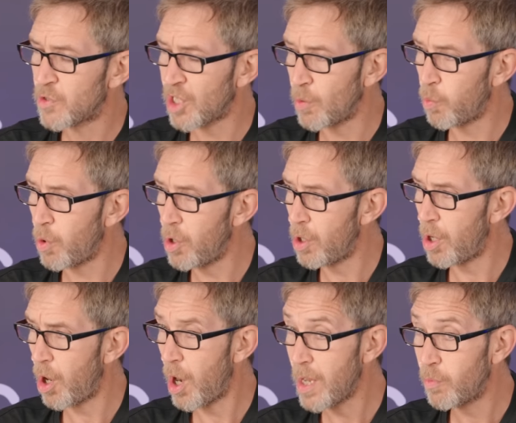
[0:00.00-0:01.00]
so
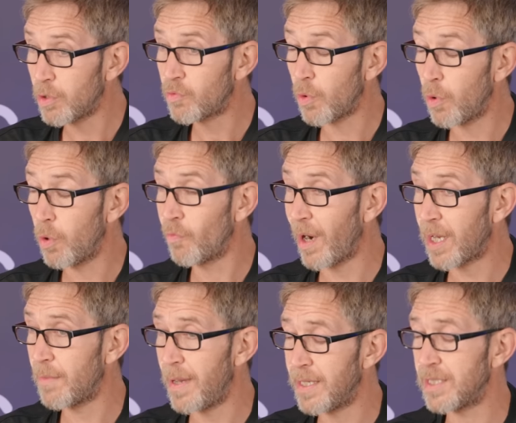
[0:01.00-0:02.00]
what I would
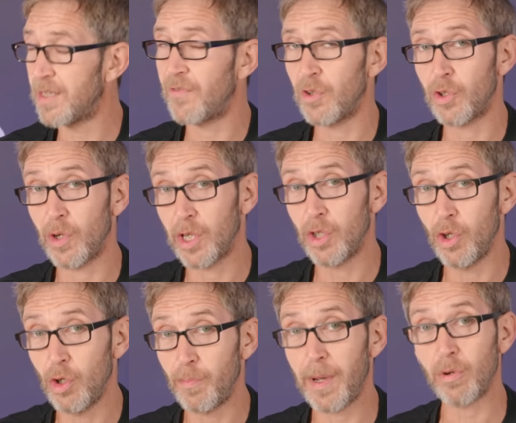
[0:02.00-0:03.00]
recommend is if you're doing a
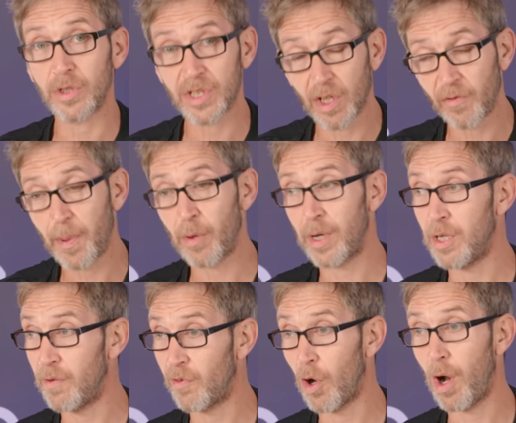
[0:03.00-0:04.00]
new build or self-build
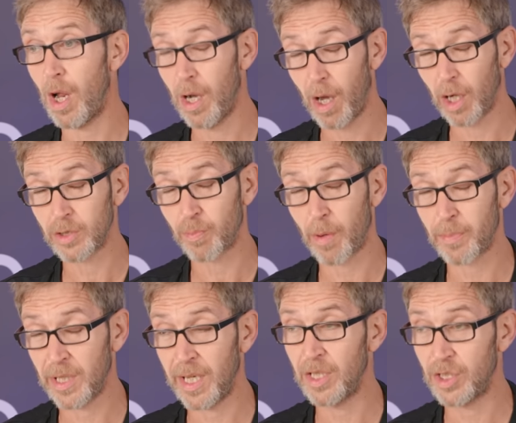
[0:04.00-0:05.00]
and you've got a large property,